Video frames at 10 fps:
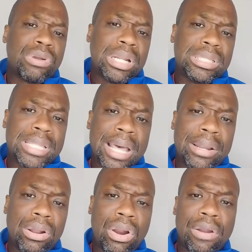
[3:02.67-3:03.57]
credits
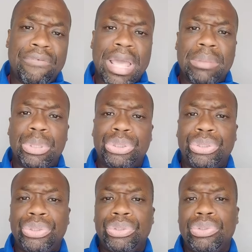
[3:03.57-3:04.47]
that are available
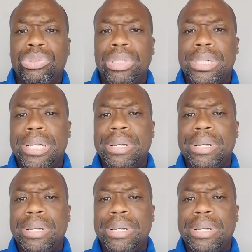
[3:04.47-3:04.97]
to you.